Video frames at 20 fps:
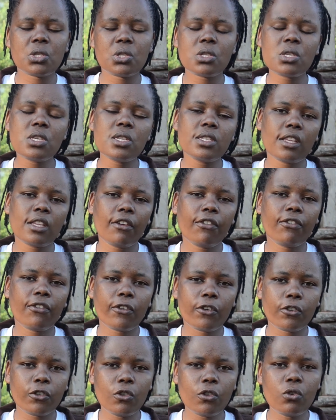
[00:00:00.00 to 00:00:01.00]
it is easy
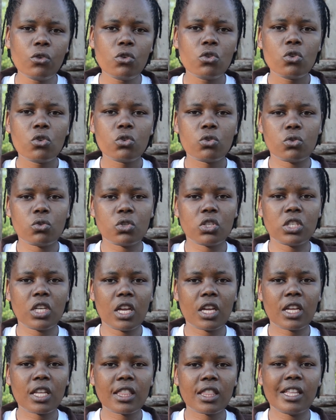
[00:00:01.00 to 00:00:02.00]
for you to
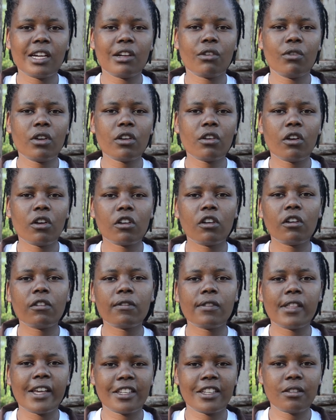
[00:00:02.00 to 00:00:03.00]
take the record
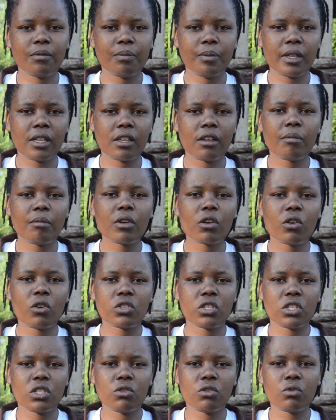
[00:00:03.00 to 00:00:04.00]
of that pig,
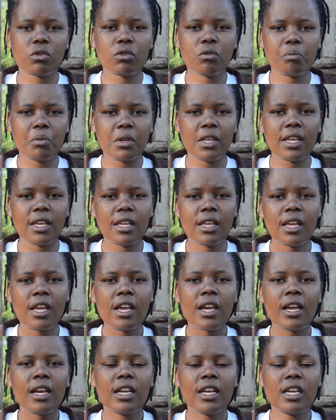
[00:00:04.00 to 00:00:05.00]
because it will be